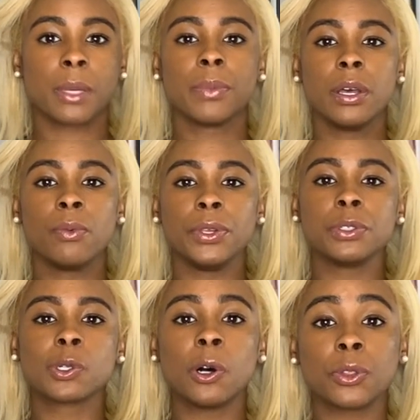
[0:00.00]
But when
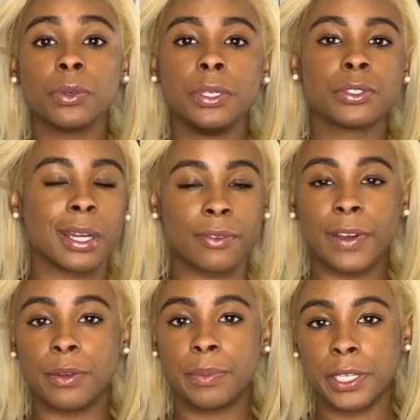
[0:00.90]
you scroll through and you're trying to
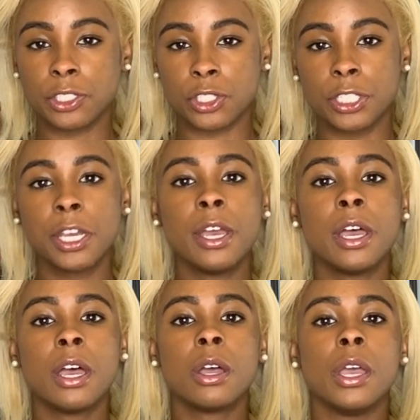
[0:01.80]
find a picture,
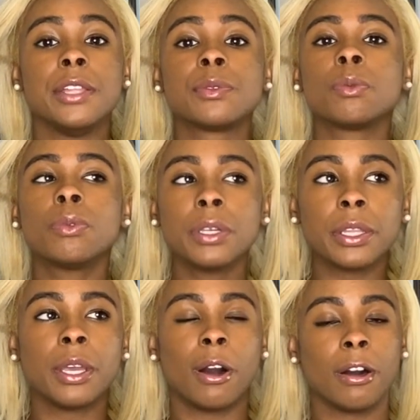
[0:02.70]
it's
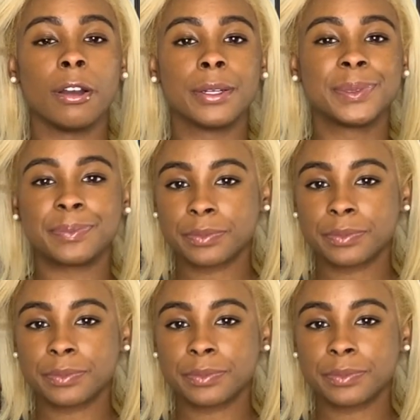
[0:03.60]
really hard